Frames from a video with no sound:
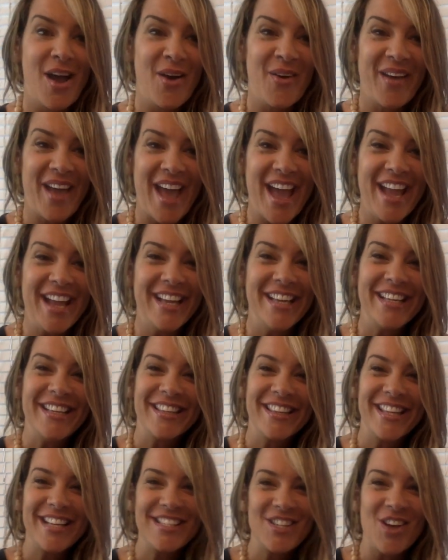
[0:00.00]
Okay,
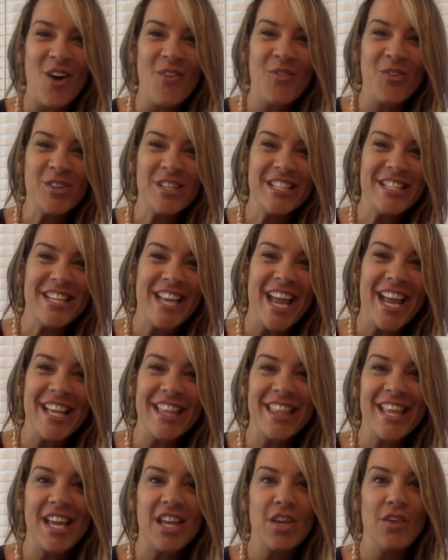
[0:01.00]
that's all for today.
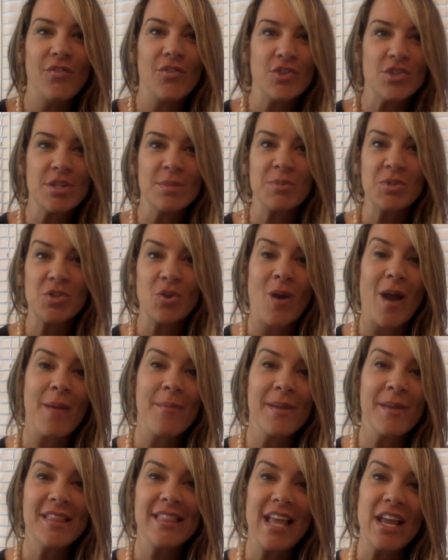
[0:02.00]
Thank you for
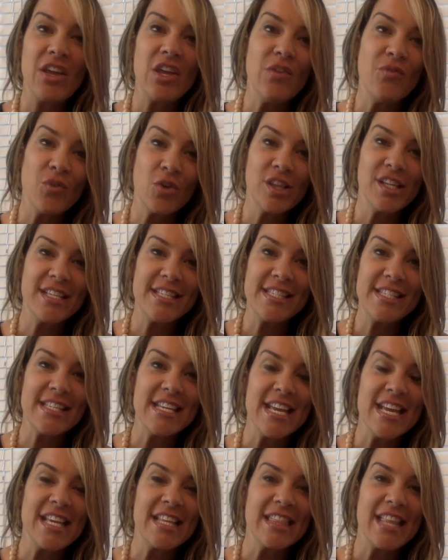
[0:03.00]
subscribing. Thank you for
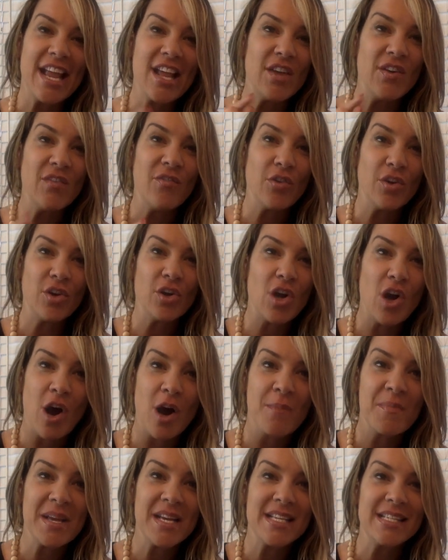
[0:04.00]
listening. Thank you for your
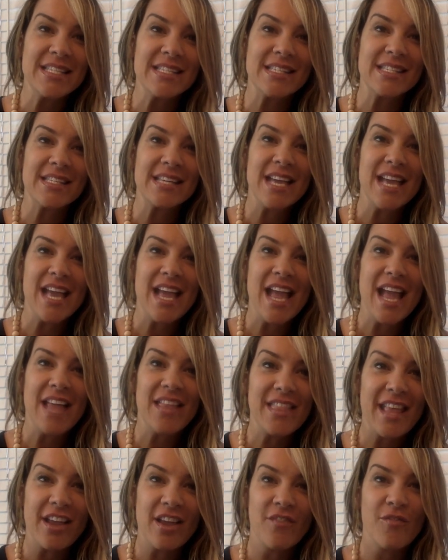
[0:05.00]
comments.
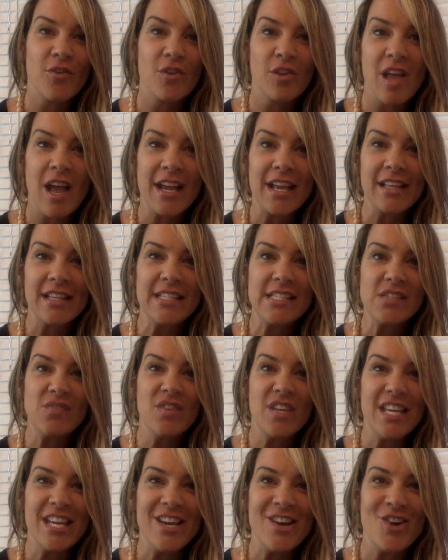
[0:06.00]
Thank you for liking this
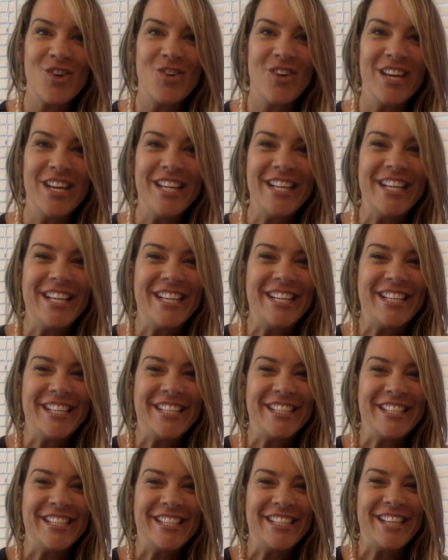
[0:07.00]
video.
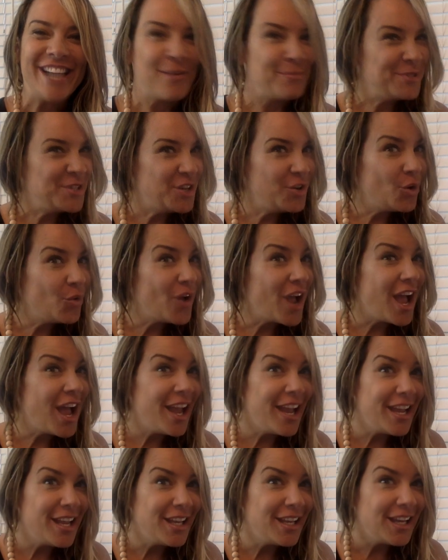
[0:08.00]
I'm Jenna
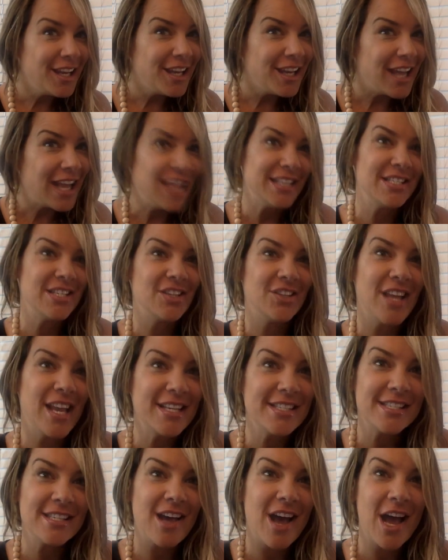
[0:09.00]
Ryan. Until
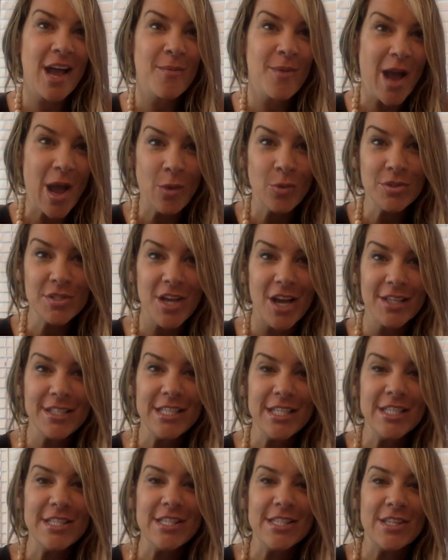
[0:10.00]
next time, I will talk
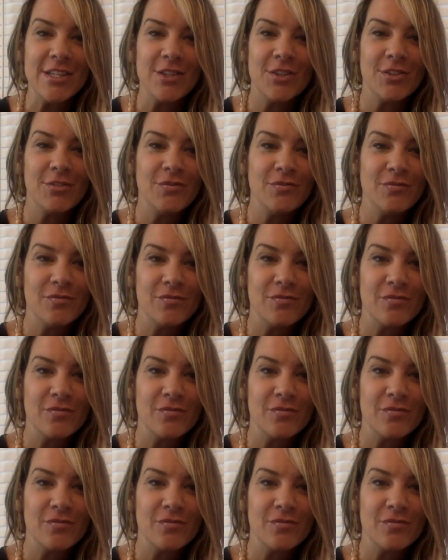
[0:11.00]
to you soon.